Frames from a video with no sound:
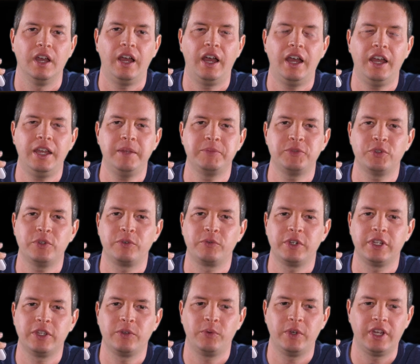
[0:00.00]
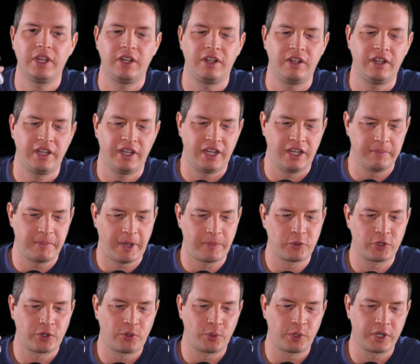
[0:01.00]
I'm doing really well. I'm
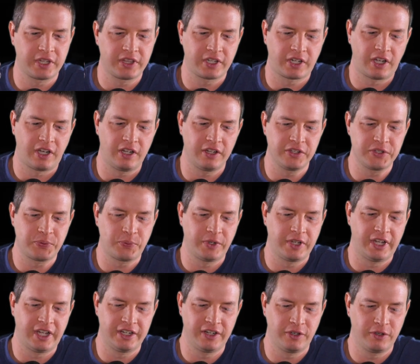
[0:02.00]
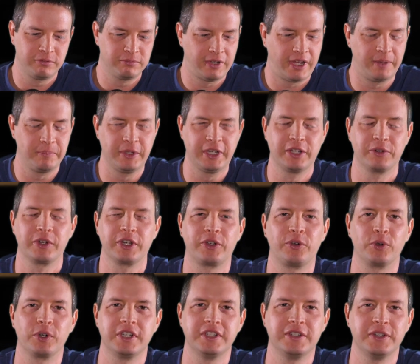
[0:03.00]
recording the call as well. I know I'm being
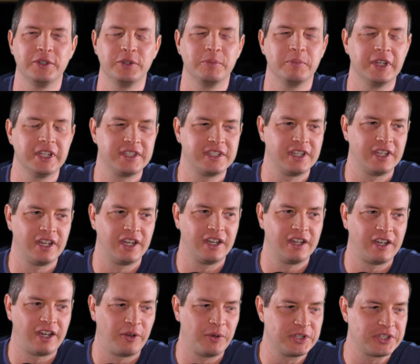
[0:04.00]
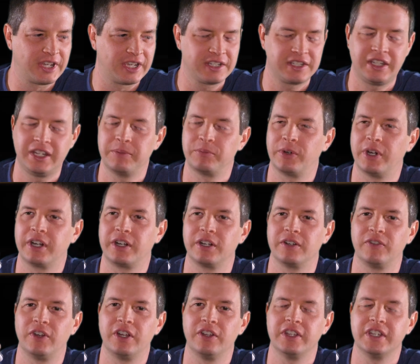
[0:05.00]
recorded too, but I always like to keep record
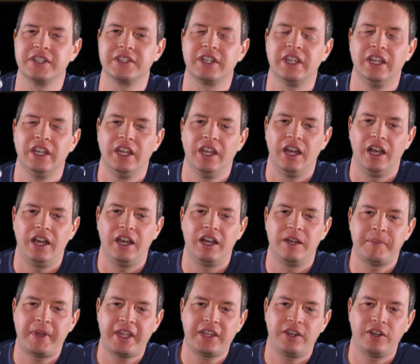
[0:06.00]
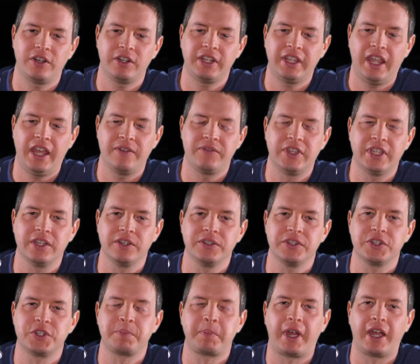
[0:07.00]
of all these. I currently have the Hilton
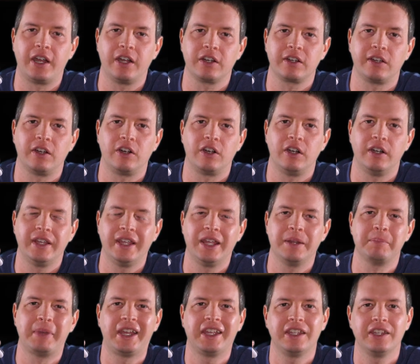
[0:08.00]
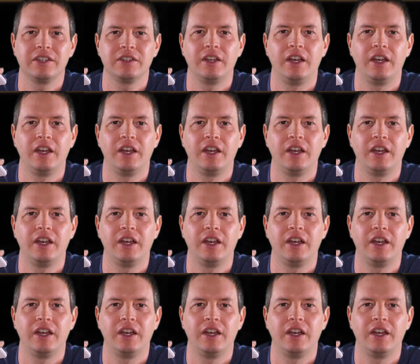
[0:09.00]
Aspire card, and my